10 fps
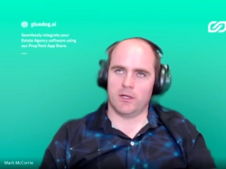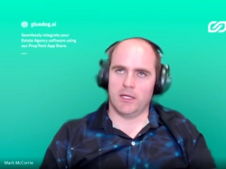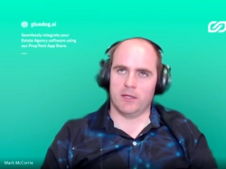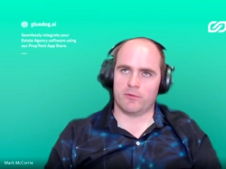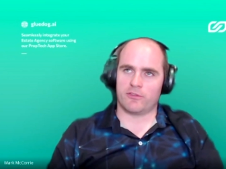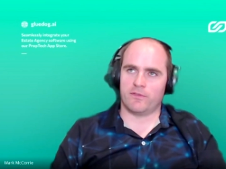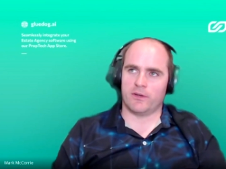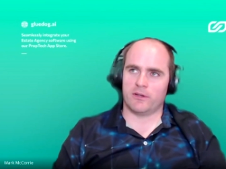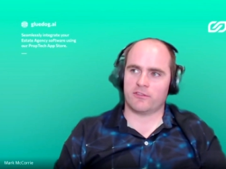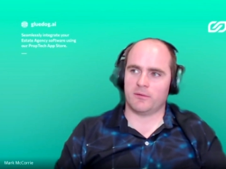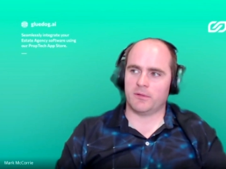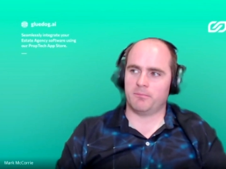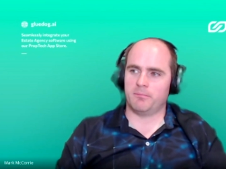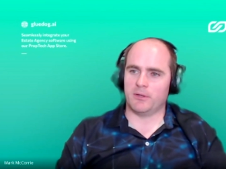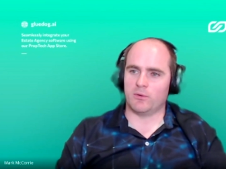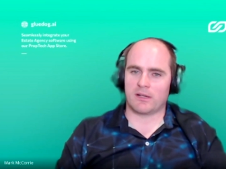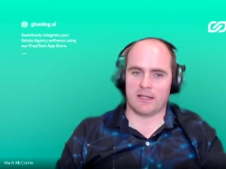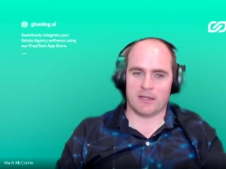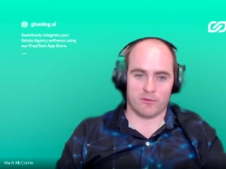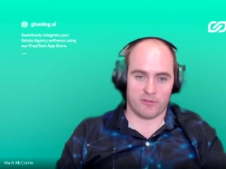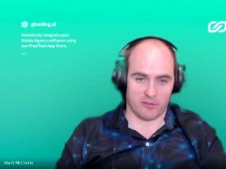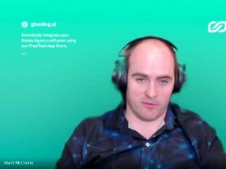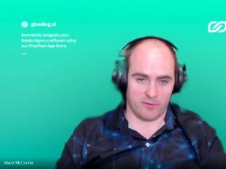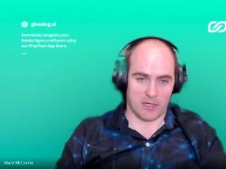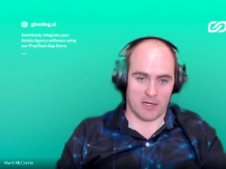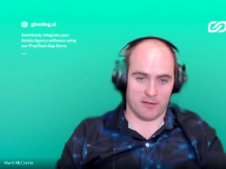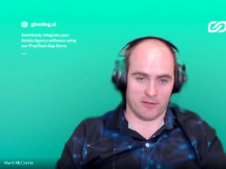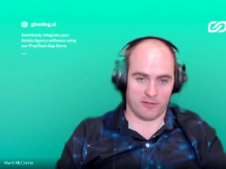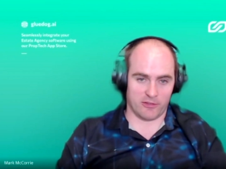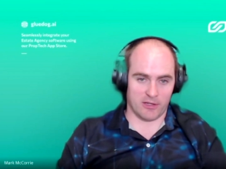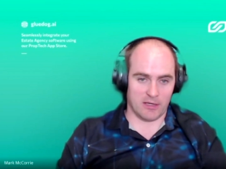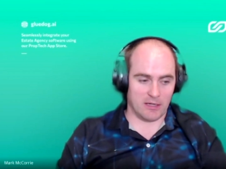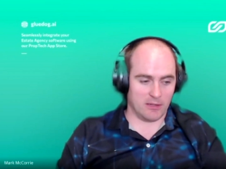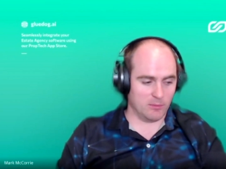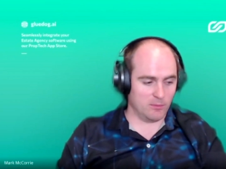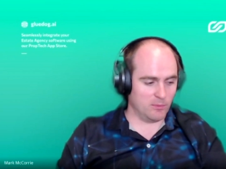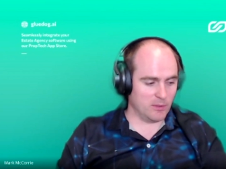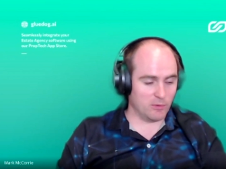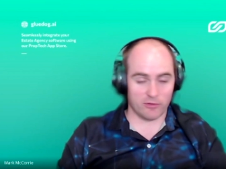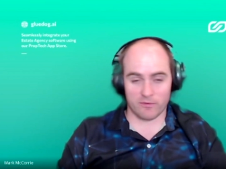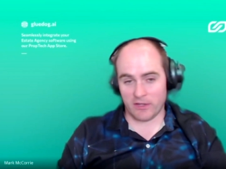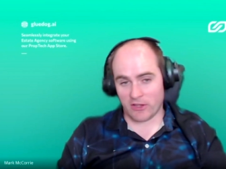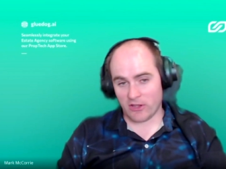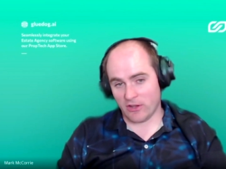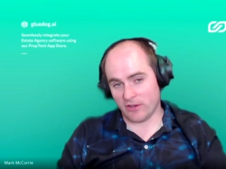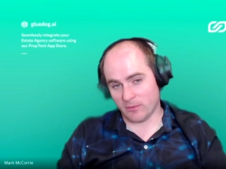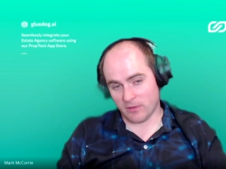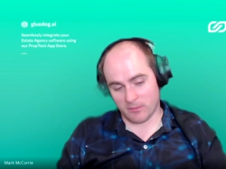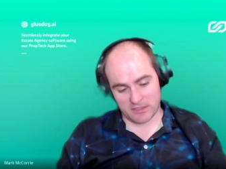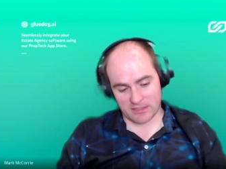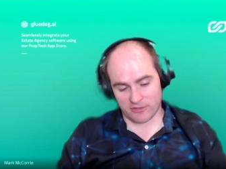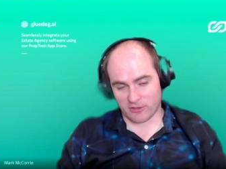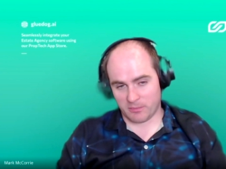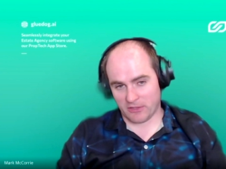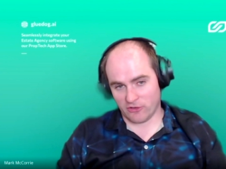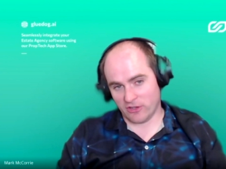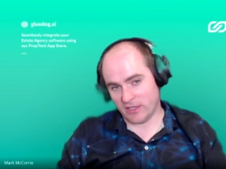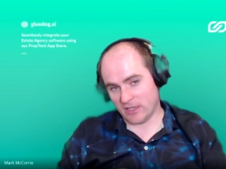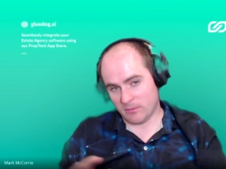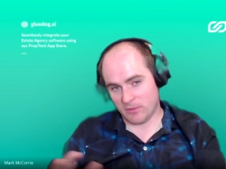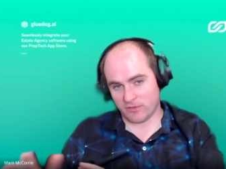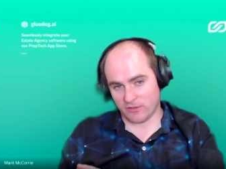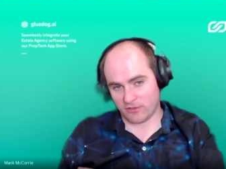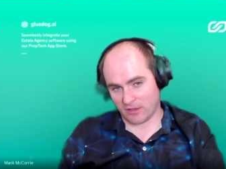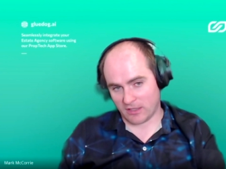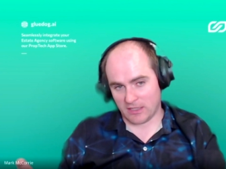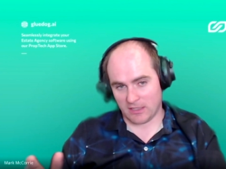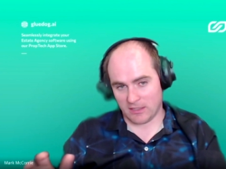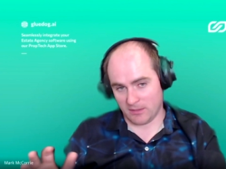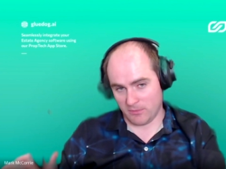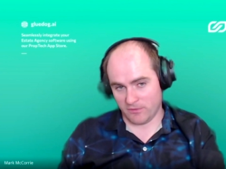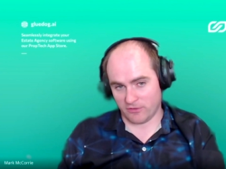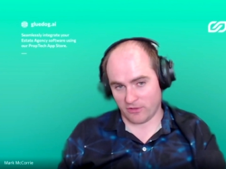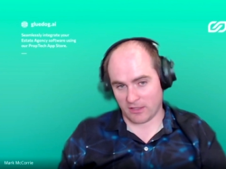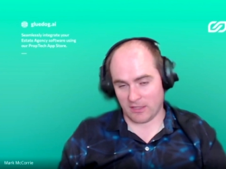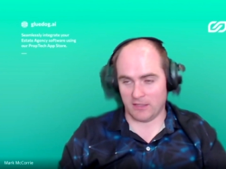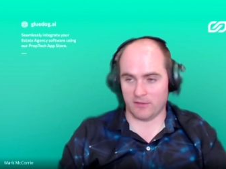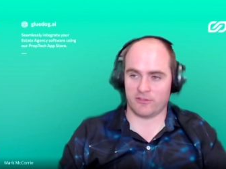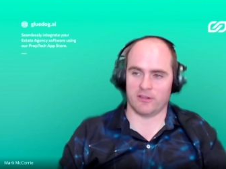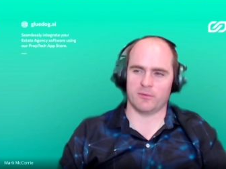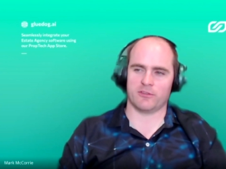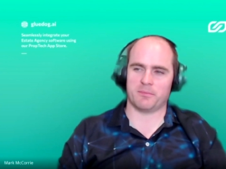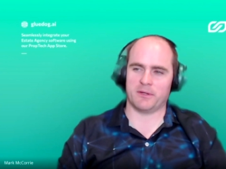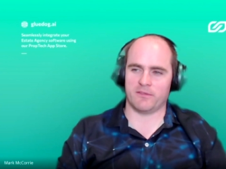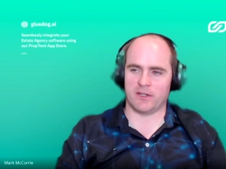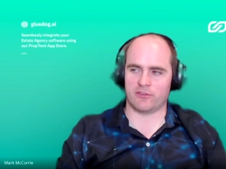it was the first time I built cloud software, so it wasn't very good. I'm a desktop engineer, moved it to the cloud, like moving to the cloud. So it was a bit of